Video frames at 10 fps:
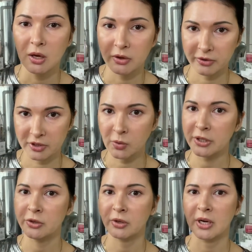This
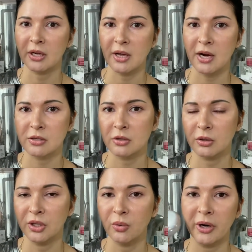one you can
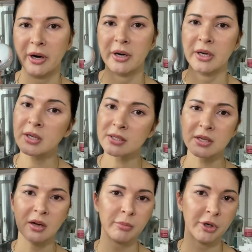actually wear in
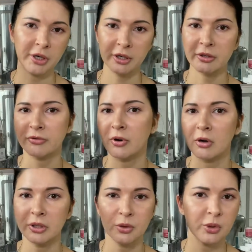summer, in
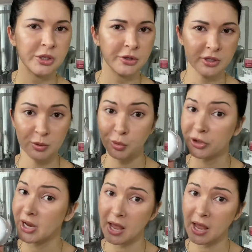fall, in winter, in spring,